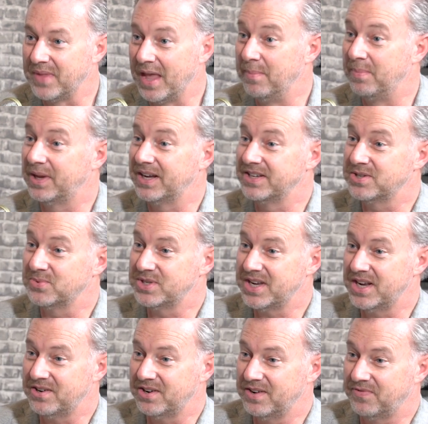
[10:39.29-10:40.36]
And because it was
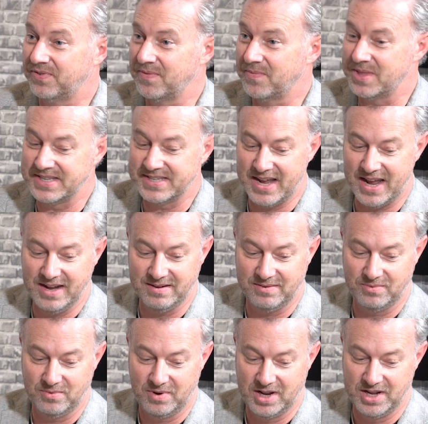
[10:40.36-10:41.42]
entered in from the site,
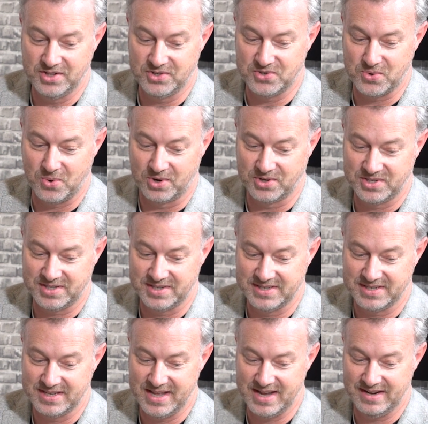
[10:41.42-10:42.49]
it's sourced.
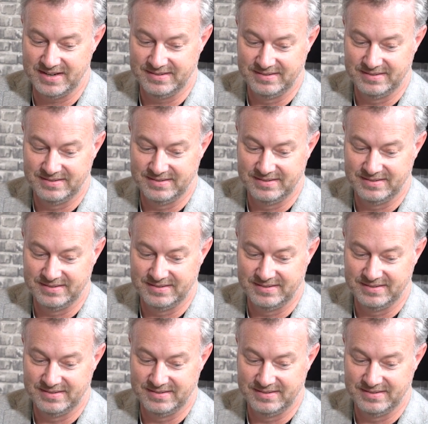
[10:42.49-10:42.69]
See that?